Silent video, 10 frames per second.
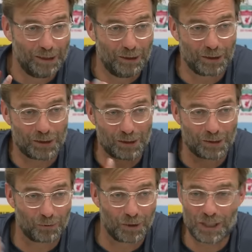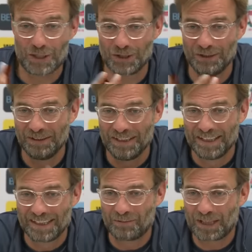in this region
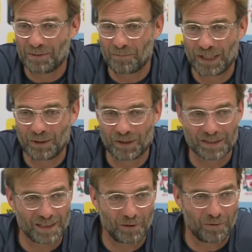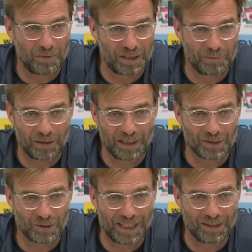that we can bring all the South American
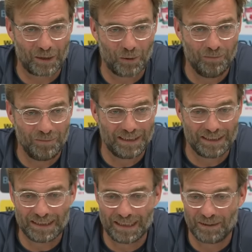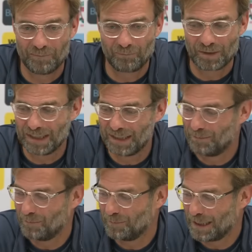players together home, and um,
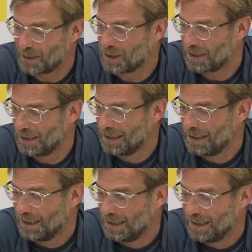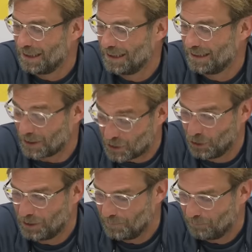um, that's that's
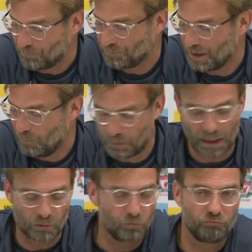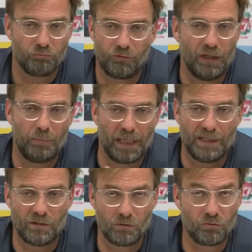good. But Phil
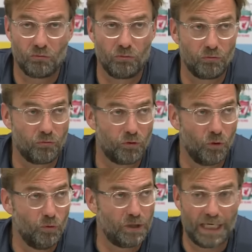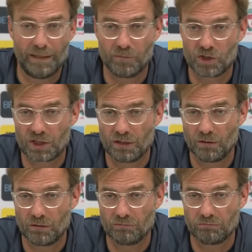played two games,
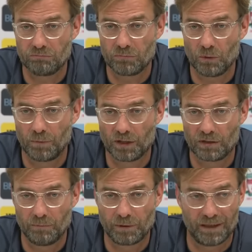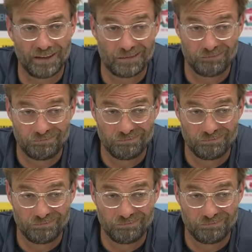Roberto played